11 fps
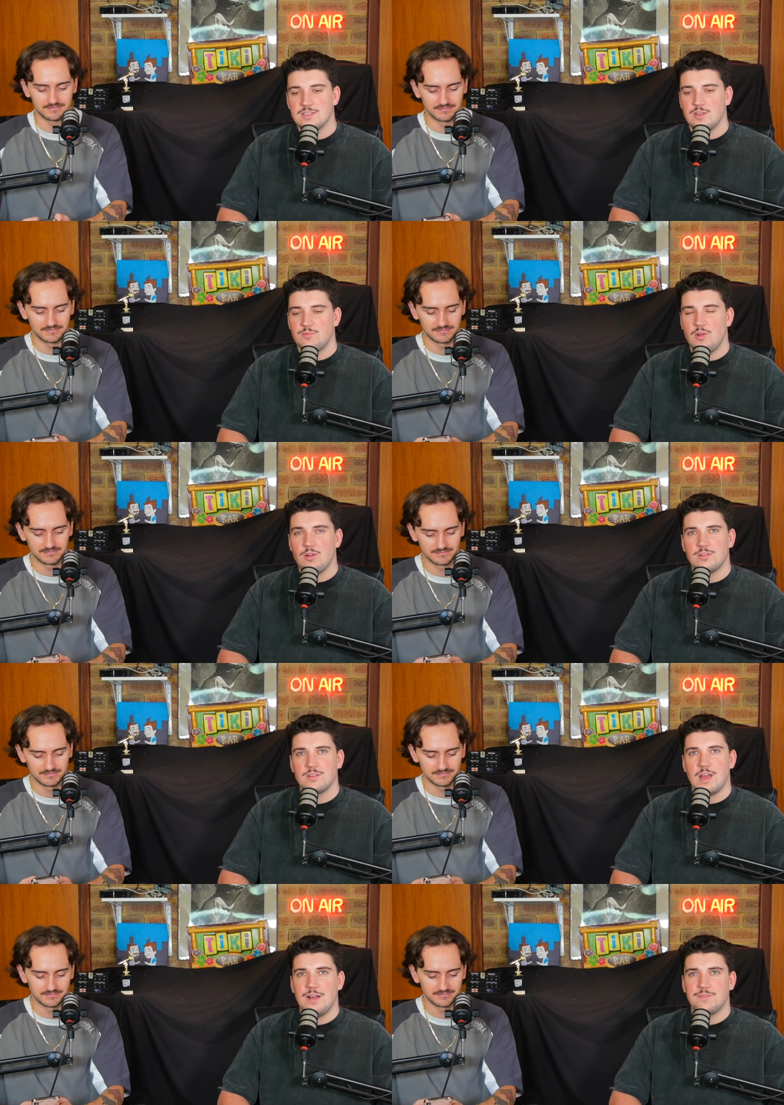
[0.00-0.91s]
Speaker 1: So
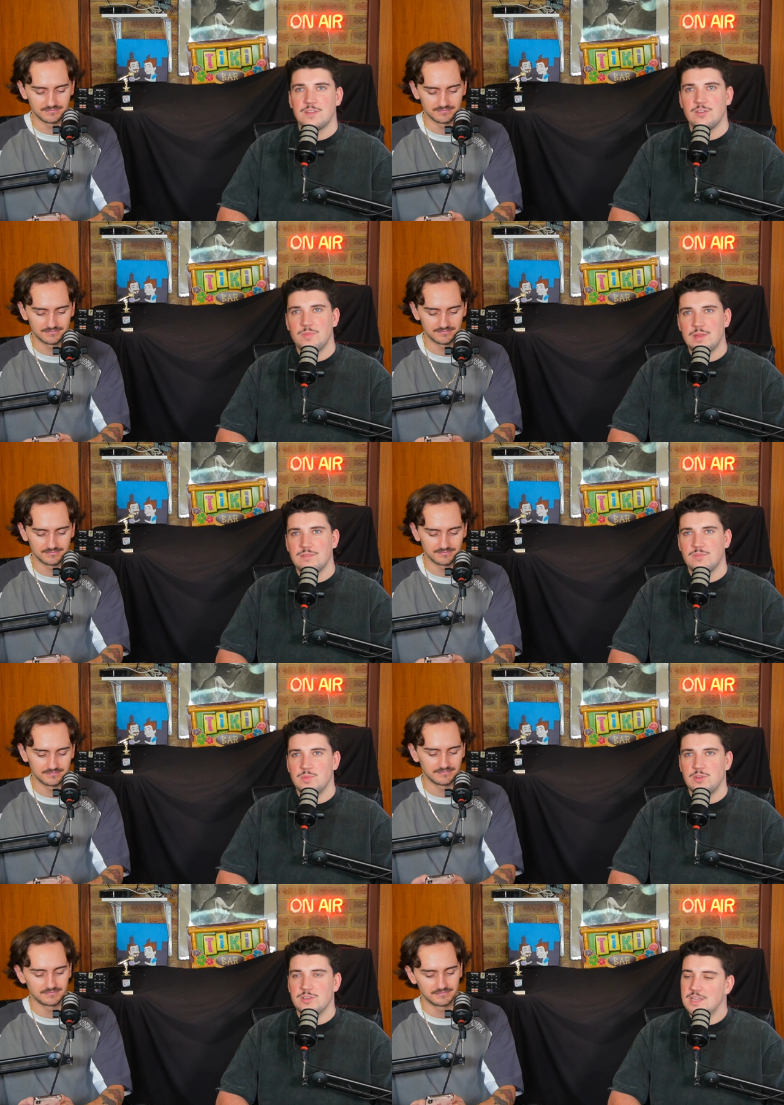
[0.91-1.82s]
Rog, after a bit of
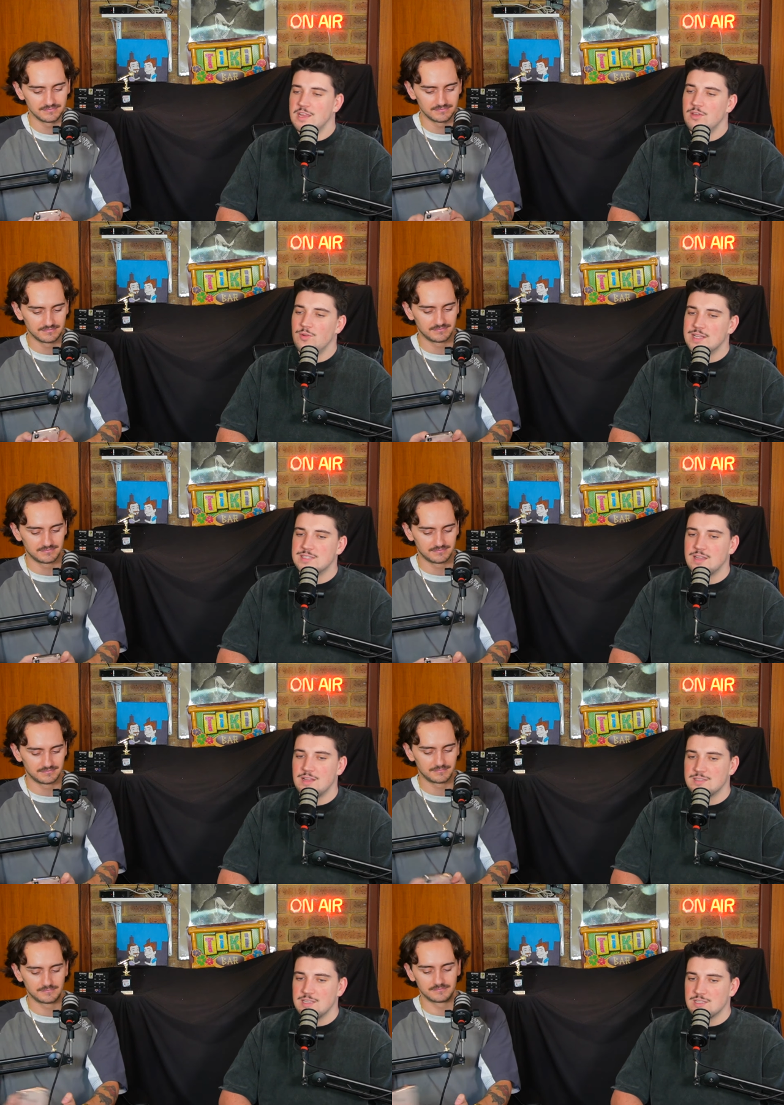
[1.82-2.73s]
abuse, and he always
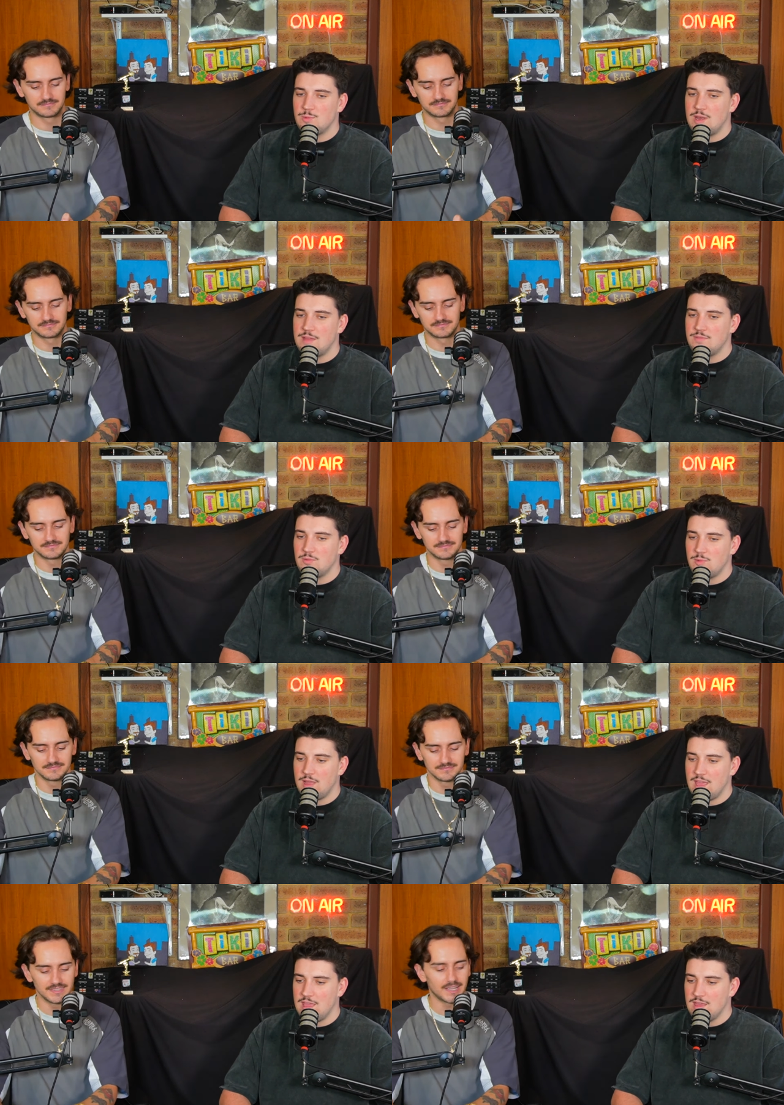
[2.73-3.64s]
does this whenever
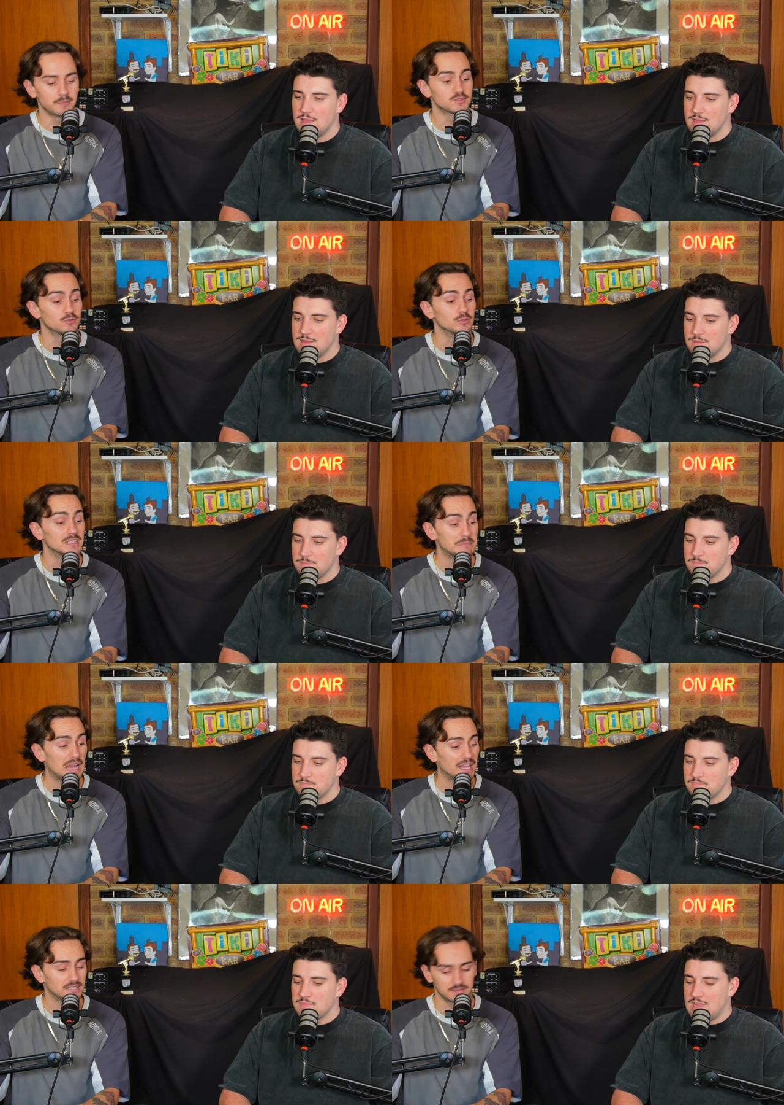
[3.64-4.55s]
we comes crawling
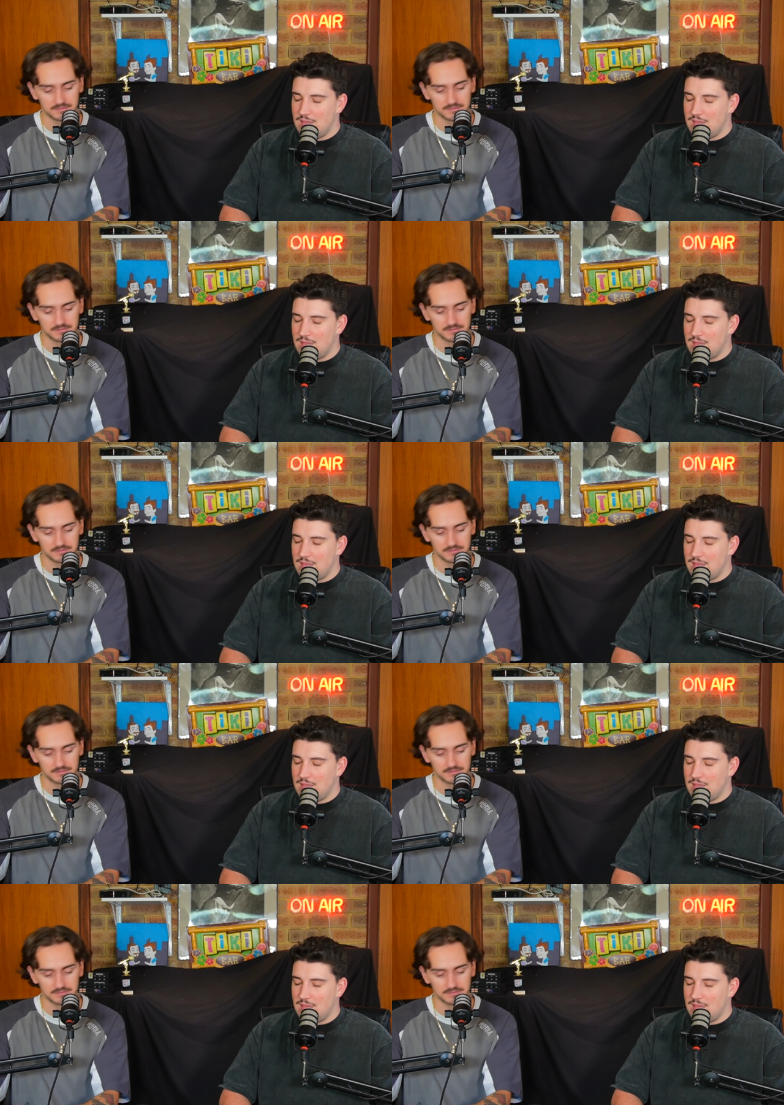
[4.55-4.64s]
back.